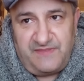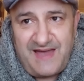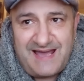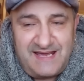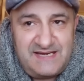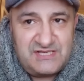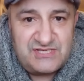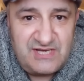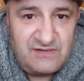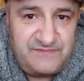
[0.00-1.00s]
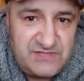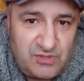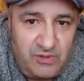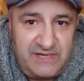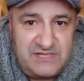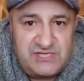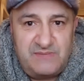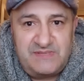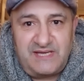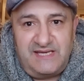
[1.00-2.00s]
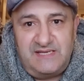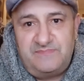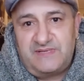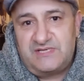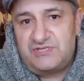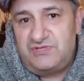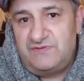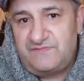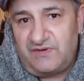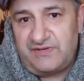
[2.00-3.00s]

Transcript: That in itself is quite intimidating, because you've got